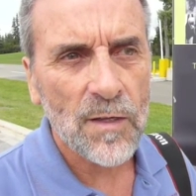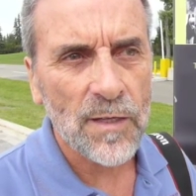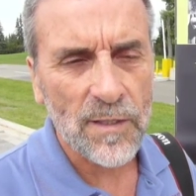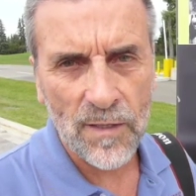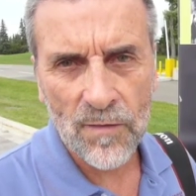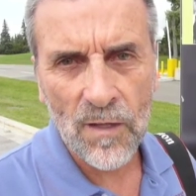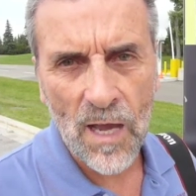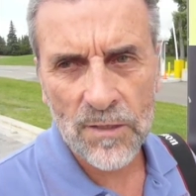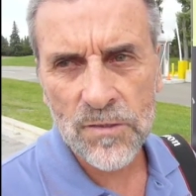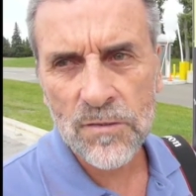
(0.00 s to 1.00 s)
in the
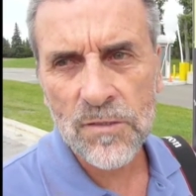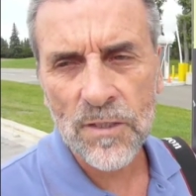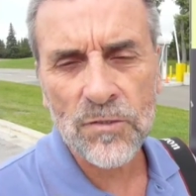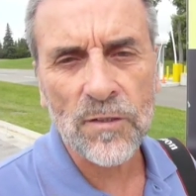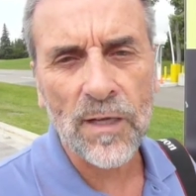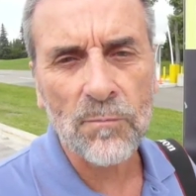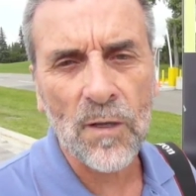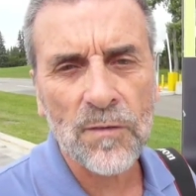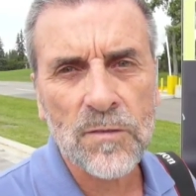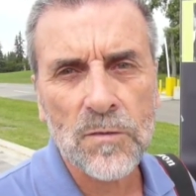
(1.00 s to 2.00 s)
last 6 or 9
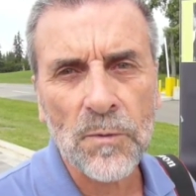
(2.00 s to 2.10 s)
months